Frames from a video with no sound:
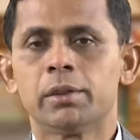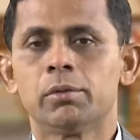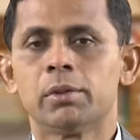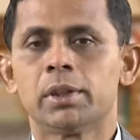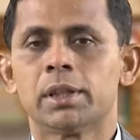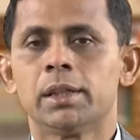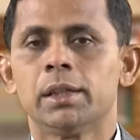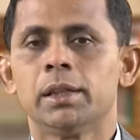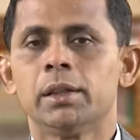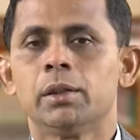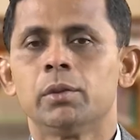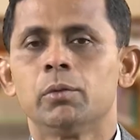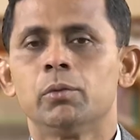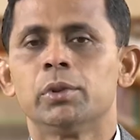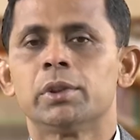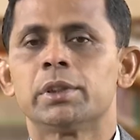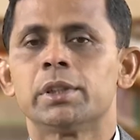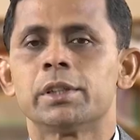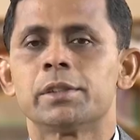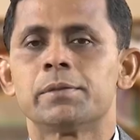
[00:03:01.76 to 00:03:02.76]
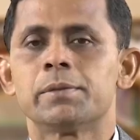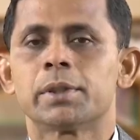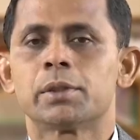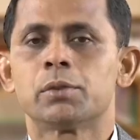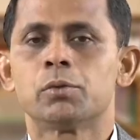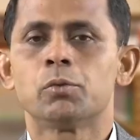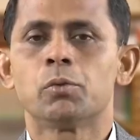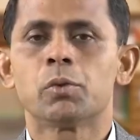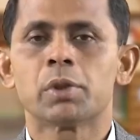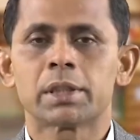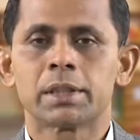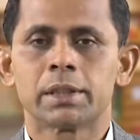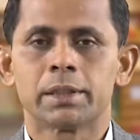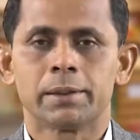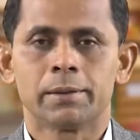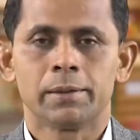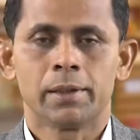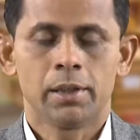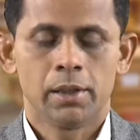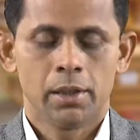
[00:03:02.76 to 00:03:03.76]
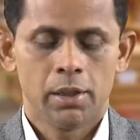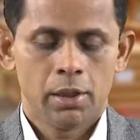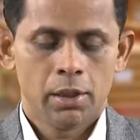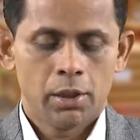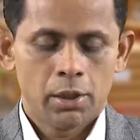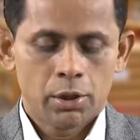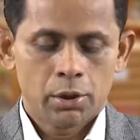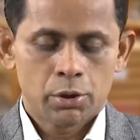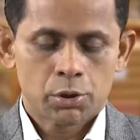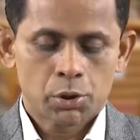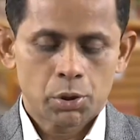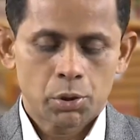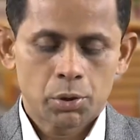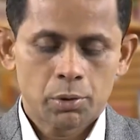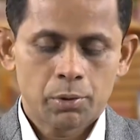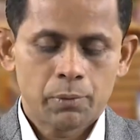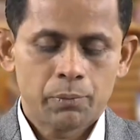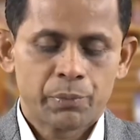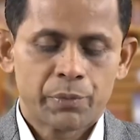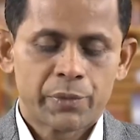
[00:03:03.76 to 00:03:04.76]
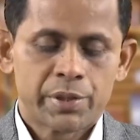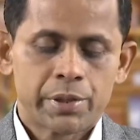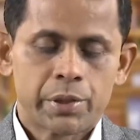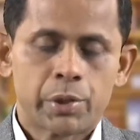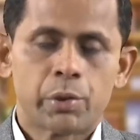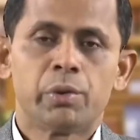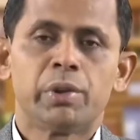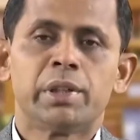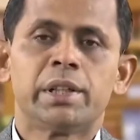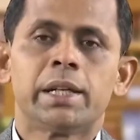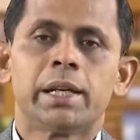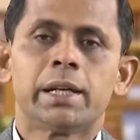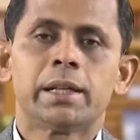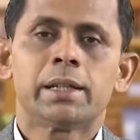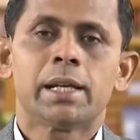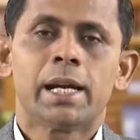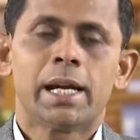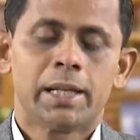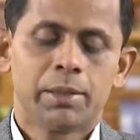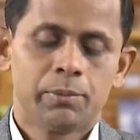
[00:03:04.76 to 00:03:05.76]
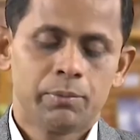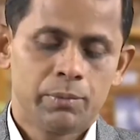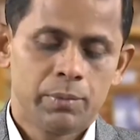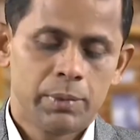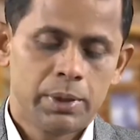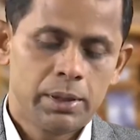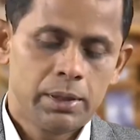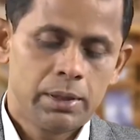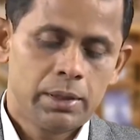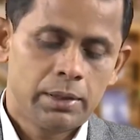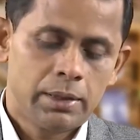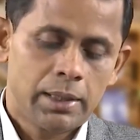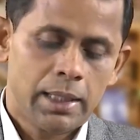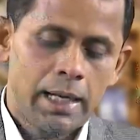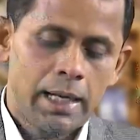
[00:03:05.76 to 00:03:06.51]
quickly with respect to water. So, during daytime the